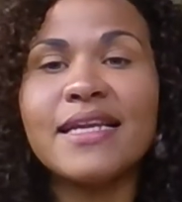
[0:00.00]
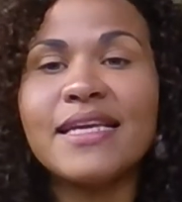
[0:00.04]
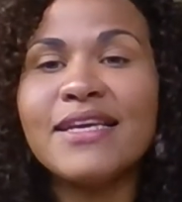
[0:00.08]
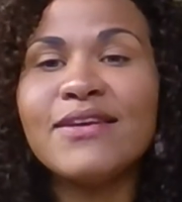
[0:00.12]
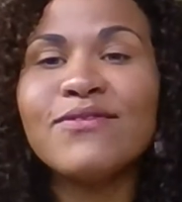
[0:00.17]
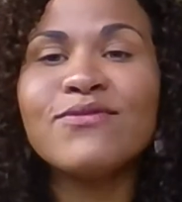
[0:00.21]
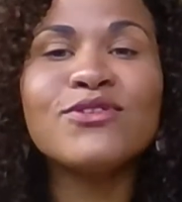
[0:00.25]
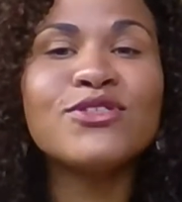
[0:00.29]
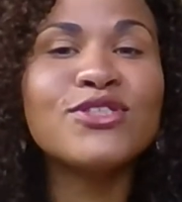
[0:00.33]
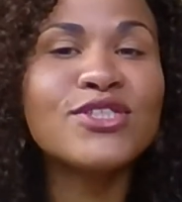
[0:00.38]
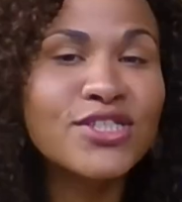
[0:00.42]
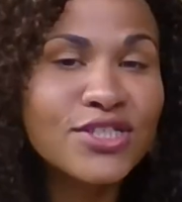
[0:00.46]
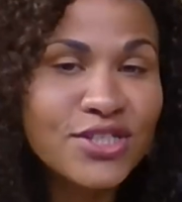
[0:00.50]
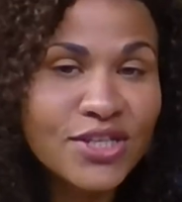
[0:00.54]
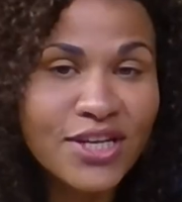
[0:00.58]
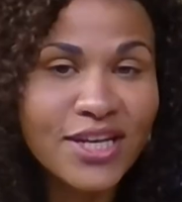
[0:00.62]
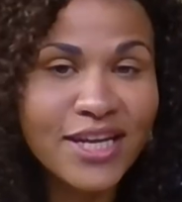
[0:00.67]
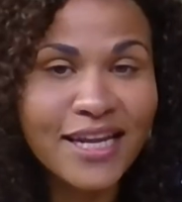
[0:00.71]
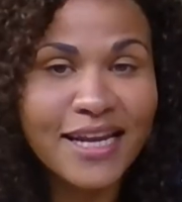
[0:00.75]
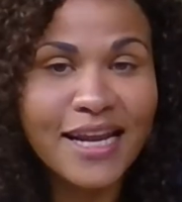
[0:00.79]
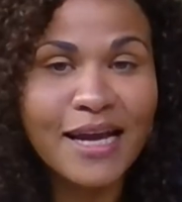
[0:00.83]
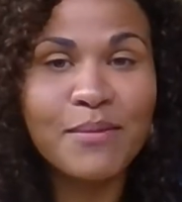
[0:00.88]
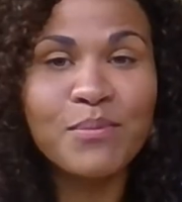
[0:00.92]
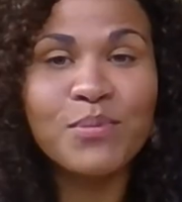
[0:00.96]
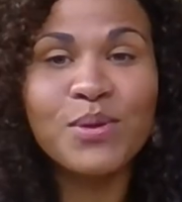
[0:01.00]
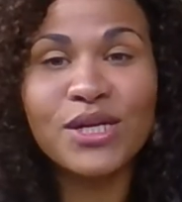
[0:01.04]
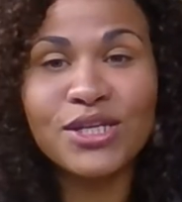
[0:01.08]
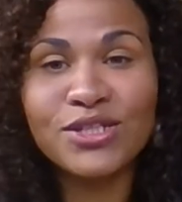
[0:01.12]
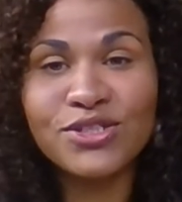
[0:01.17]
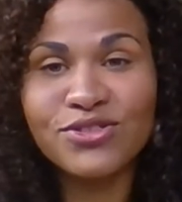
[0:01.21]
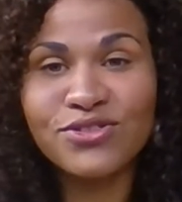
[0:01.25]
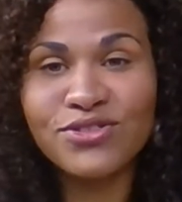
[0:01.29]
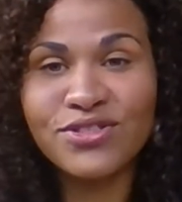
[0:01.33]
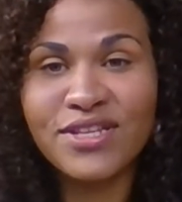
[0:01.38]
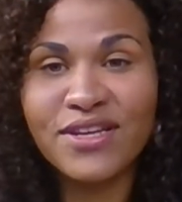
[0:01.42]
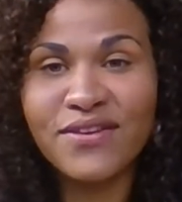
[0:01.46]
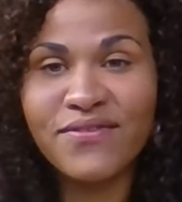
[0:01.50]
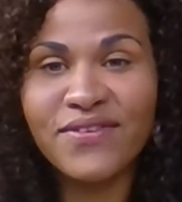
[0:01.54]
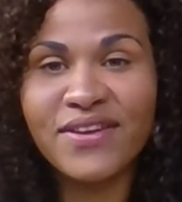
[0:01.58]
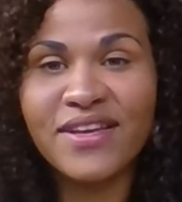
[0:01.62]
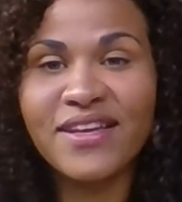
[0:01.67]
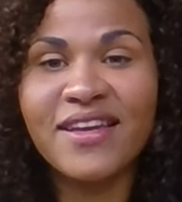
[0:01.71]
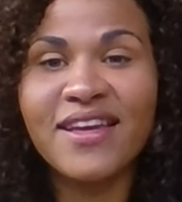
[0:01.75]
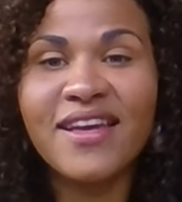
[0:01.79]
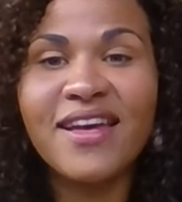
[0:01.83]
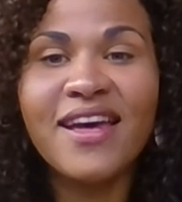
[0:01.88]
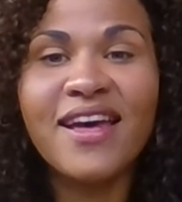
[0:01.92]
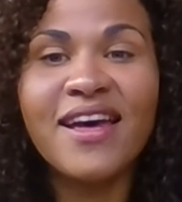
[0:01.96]
Even just looking at pictures of
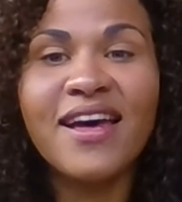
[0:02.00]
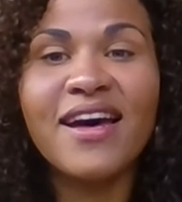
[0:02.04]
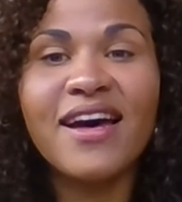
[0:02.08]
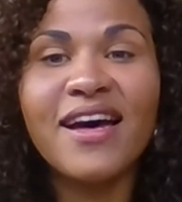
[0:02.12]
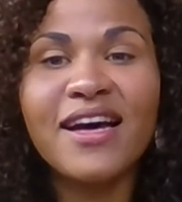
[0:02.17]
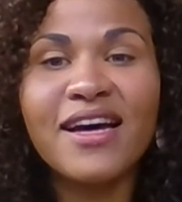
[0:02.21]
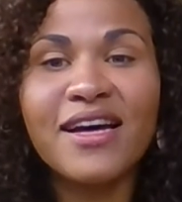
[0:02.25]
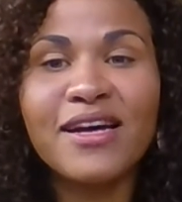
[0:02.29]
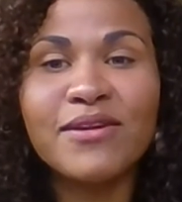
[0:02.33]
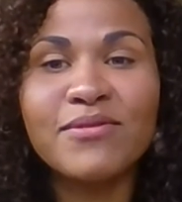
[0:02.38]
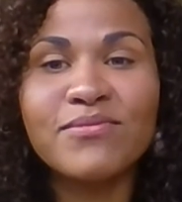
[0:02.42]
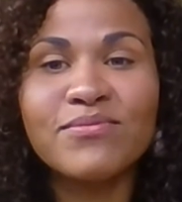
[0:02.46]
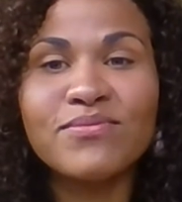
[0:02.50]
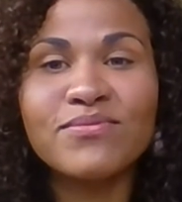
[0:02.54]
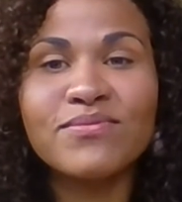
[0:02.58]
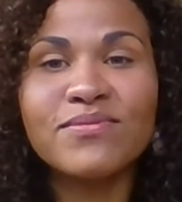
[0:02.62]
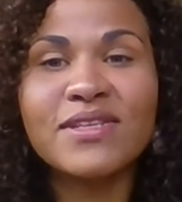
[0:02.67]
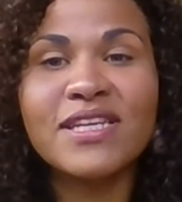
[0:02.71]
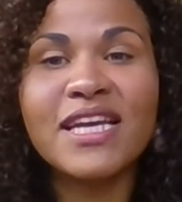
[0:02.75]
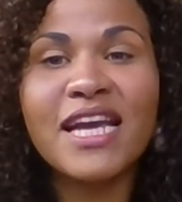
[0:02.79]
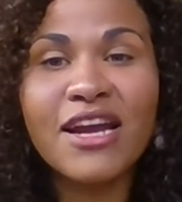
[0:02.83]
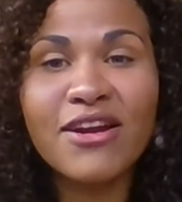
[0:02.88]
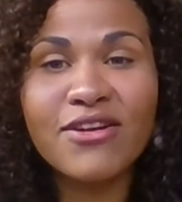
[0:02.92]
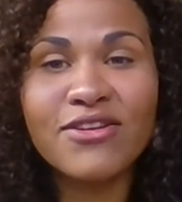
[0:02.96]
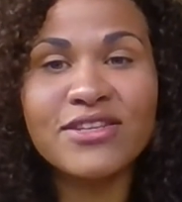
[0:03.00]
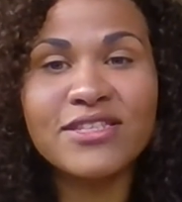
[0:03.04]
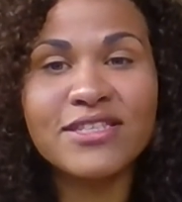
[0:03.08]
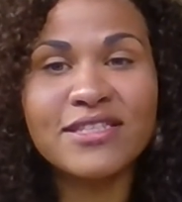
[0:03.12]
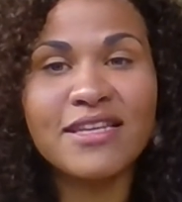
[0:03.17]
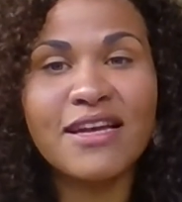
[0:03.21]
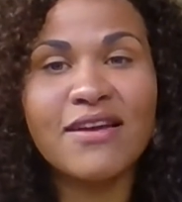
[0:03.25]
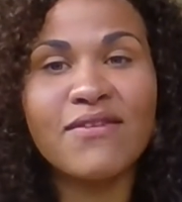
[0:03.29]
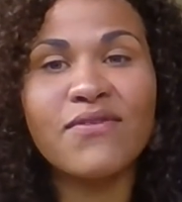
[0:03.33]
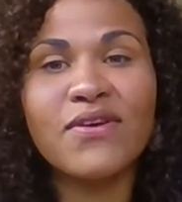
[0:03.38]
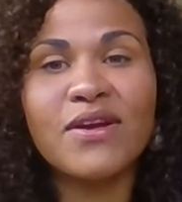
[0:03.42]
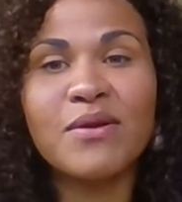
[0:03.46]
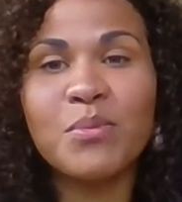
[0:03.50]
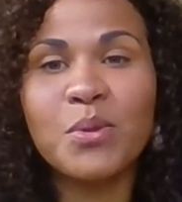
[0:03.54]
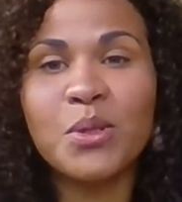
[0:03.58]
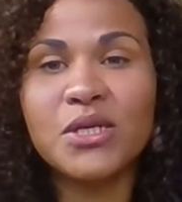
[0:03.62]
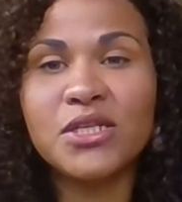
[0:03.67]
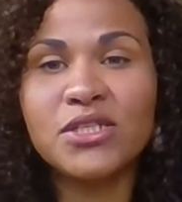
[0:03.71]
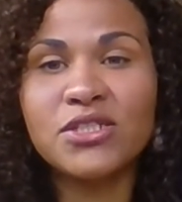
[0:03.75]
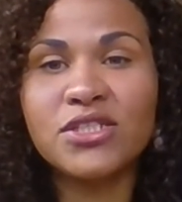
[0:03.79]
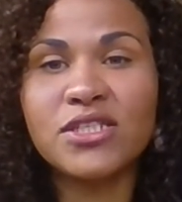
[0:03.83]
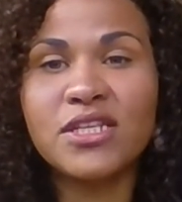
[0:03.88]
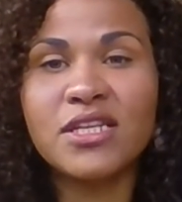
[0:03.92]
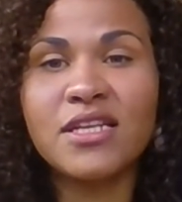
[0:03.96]
it carries that
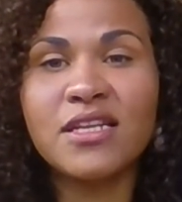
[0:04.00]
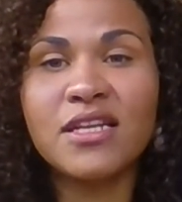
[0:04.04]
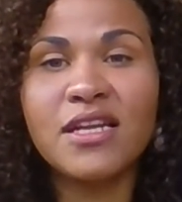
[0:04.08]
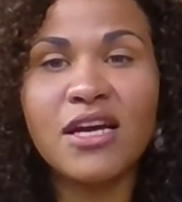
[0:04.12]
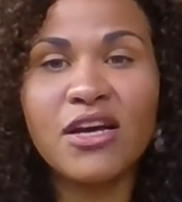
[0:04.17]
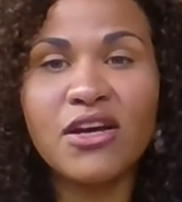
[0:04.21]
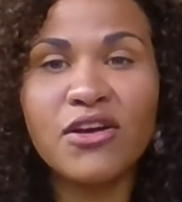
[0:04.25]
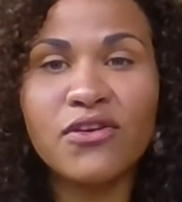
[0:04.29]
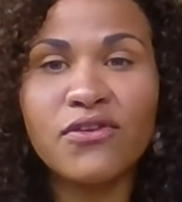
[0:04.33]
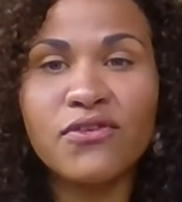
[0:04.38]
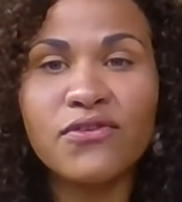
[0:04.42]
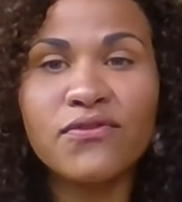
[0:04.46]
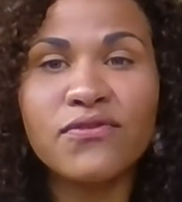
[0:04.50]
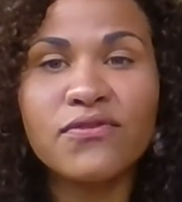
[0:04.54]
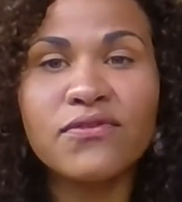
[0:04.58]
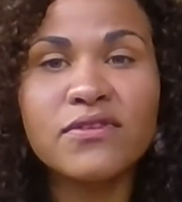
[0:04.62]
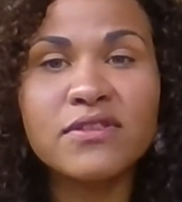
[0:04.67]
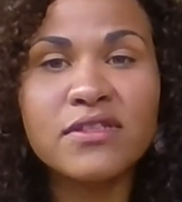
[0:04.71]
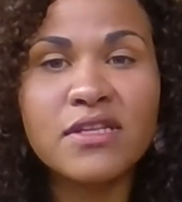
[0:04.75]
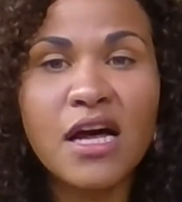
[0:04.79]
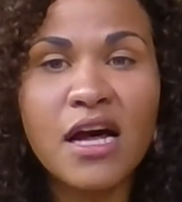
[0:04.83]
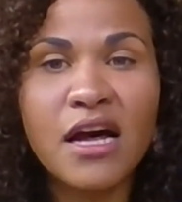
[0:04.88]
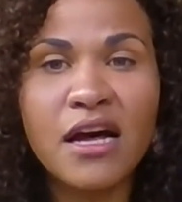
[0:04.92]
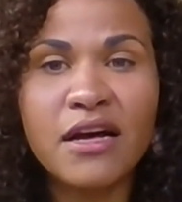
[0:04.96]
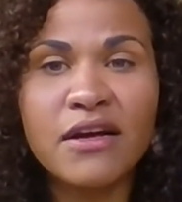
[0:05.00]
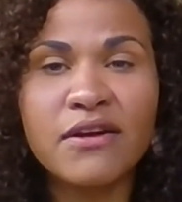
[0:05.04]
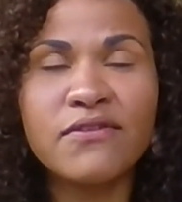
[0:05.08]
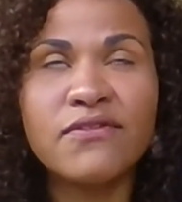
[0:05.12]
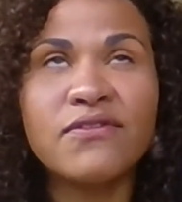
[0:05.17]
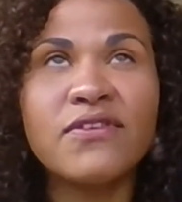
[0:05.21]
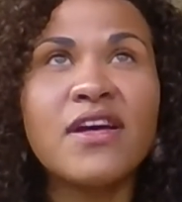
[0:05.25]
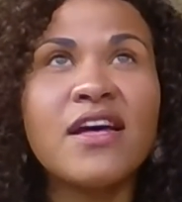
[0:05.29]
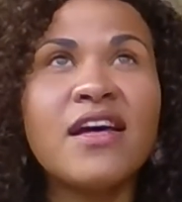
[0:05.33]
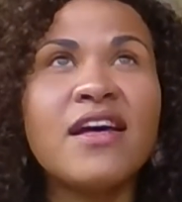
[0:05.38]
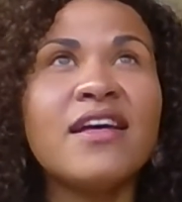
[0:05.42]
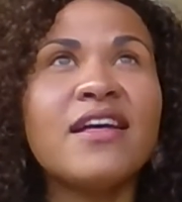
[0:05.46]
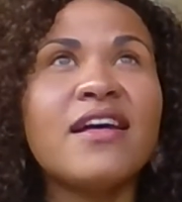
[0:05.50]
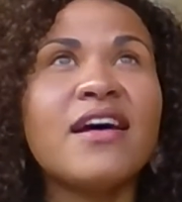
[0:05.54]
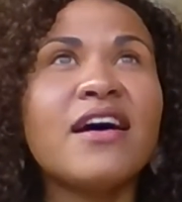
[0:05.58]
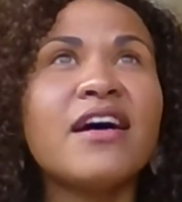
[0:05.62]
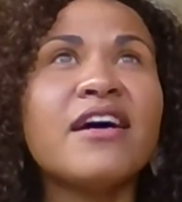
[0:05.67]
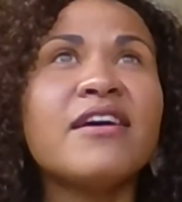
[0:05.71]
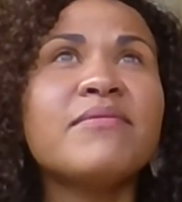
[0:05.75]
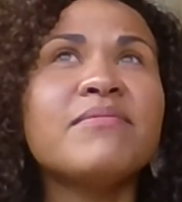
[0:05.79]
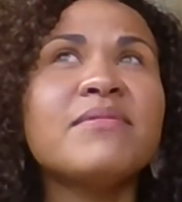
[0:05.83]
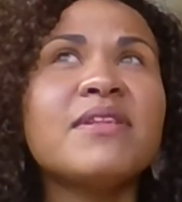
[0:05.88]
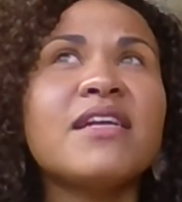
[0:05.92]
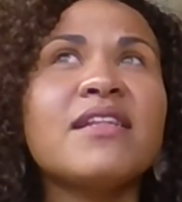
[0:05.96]
vibration of love
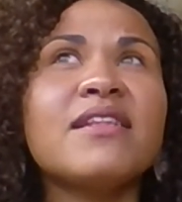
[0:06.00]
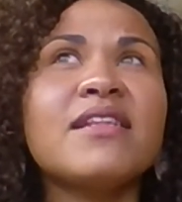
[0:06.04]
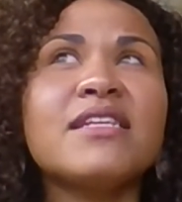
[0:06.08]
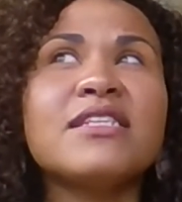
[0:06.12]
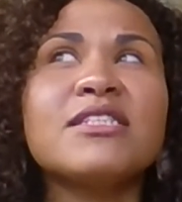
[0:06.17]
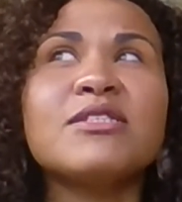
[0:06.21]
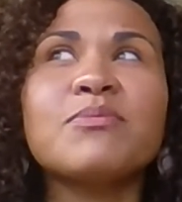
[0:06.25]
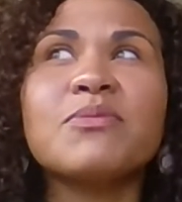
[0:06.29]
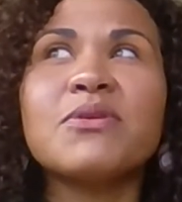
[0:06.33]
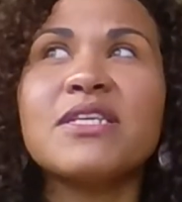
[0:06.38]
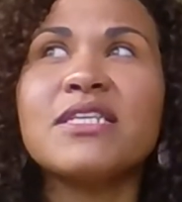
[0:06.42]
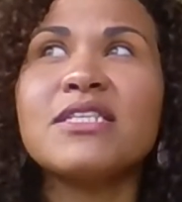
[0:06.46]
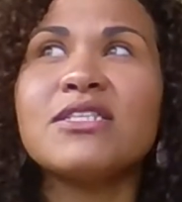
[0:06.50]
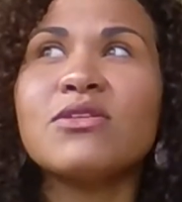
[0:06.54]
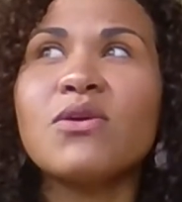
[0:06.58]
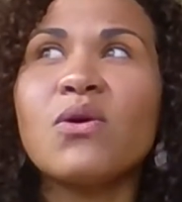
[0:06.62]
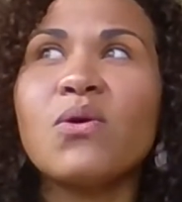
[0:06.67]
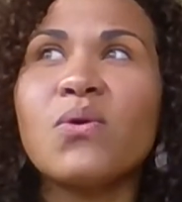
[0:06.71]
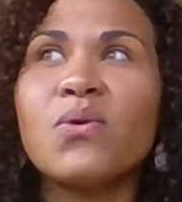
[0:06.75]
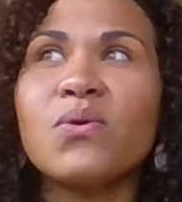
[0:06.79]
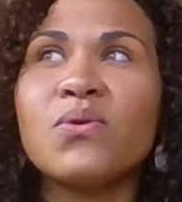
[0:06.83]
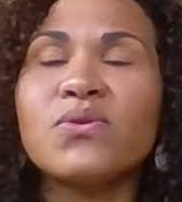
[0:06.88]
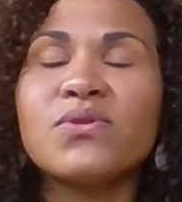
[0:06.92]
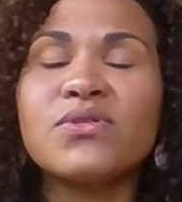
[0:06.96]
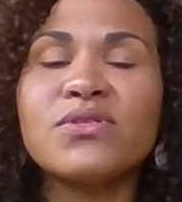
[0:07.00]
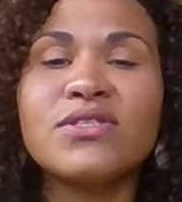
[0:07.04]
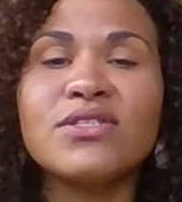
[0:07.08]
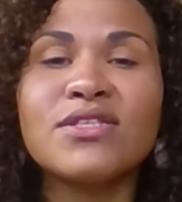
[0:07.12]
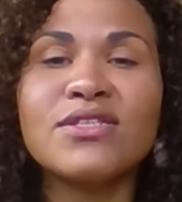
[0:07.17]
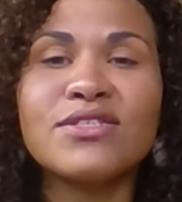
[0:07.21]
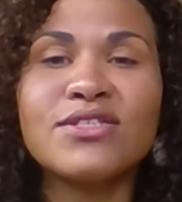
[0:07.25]
that this place holds.